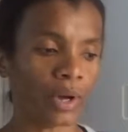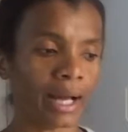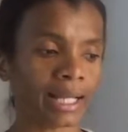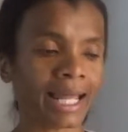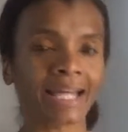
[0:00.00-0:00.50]

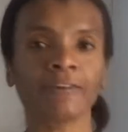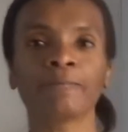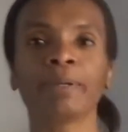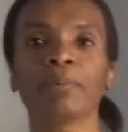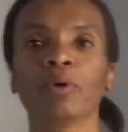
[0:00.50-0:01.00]
A lot
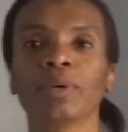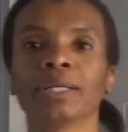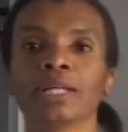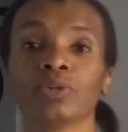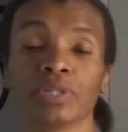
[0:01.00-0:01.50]
of people, when
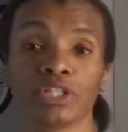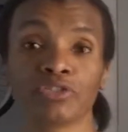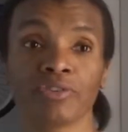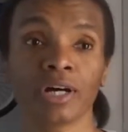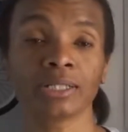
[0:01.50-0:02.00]
they're doing
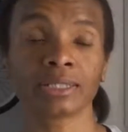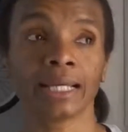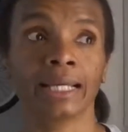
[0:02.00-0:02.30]
shrugs,